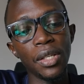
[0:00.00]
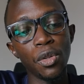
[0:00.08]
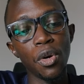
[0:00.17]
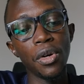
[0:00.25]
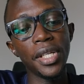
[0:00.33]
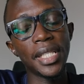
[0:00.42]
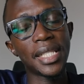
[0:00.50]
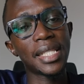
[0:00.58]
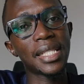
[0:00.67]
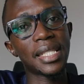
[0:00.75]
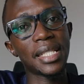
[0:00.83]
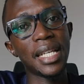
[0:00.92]
though it's
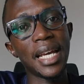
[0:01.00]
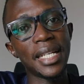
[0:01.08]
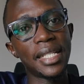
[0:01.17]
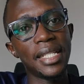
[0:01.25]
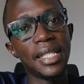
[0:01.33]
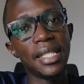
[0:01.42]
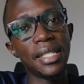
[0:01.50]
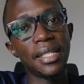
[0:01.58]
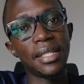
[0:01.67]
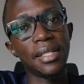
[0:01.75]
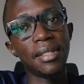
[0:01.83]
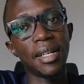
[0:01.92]
slightly
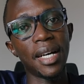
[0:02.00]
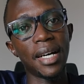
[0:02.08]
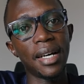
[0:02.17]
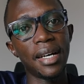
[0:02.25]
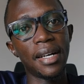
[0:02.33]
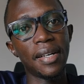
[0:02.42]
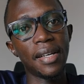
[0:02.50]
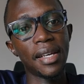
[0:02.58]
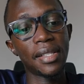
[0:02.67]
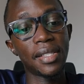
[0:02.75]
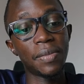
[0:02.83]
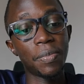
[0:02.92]
uh,
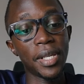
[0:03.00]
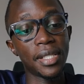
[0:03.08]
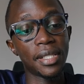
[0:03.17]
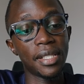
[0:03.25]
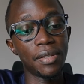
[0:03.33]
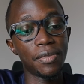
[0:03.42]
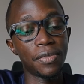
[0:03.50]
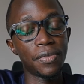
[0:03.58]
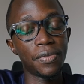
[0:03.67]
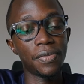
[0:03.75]
expensive